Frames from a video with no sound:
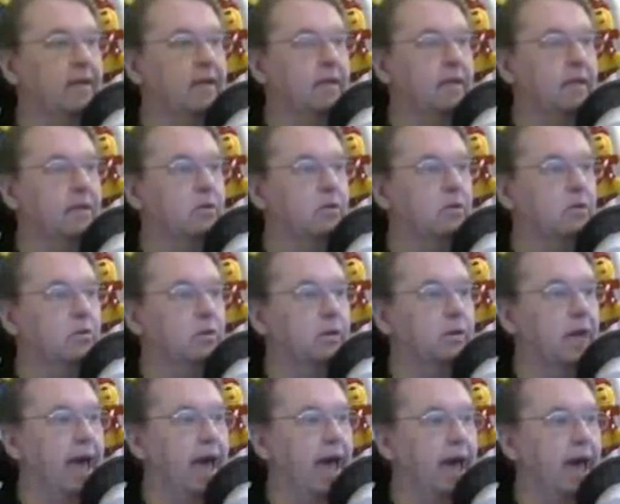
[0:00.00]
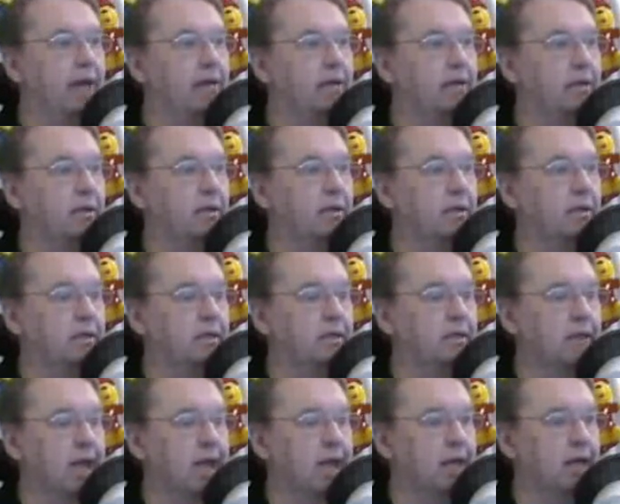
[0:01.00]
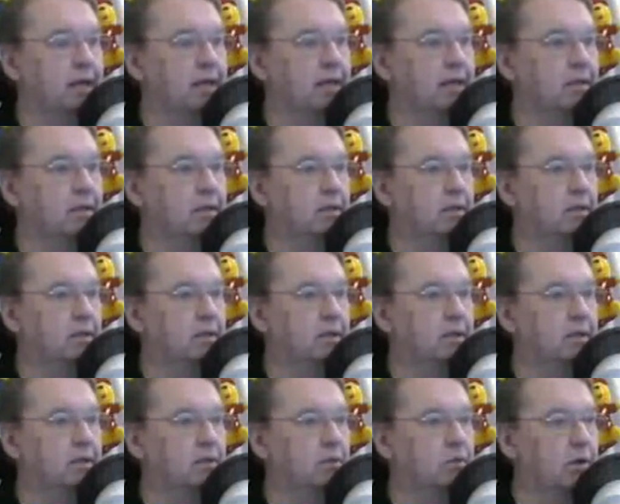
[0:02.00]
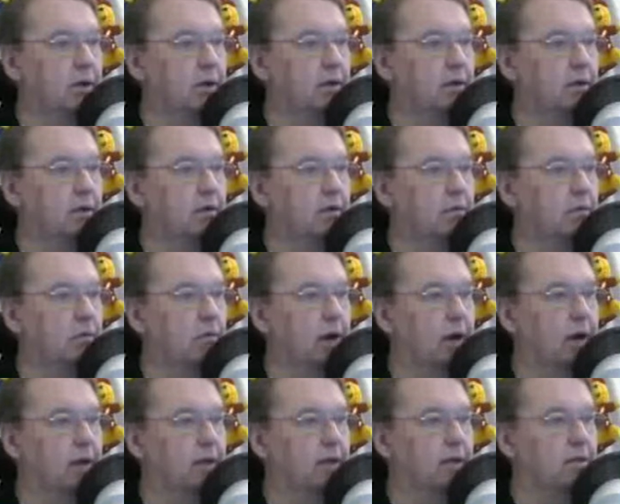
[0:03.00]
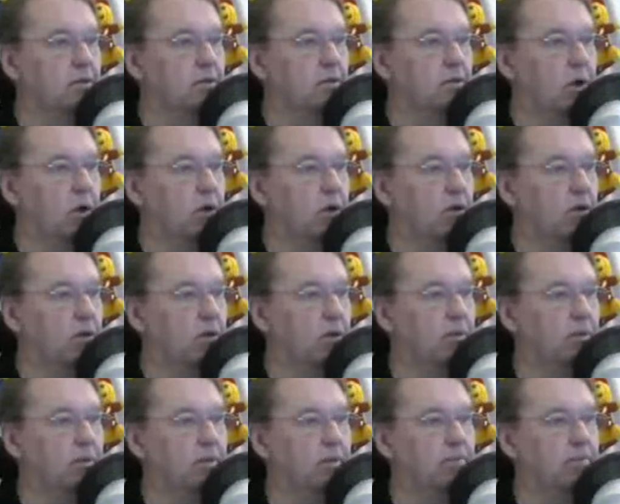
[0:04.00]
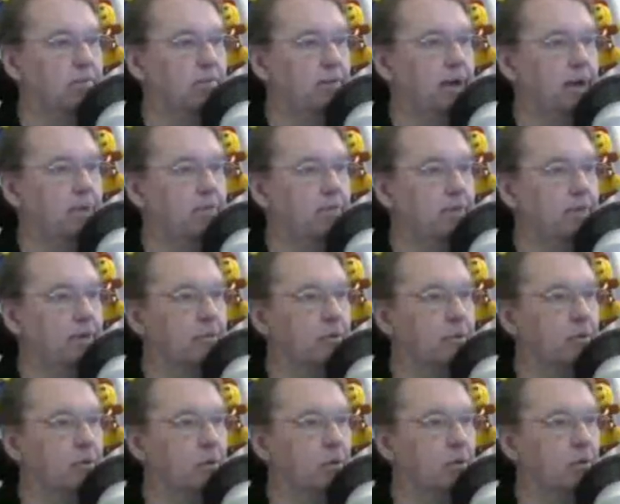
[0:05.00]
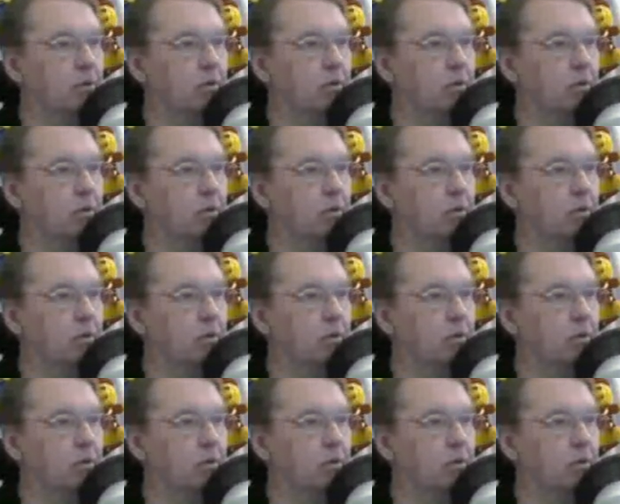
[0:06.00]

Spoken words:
that you could add sails to this one while it's on, but perhaps I'm wrong.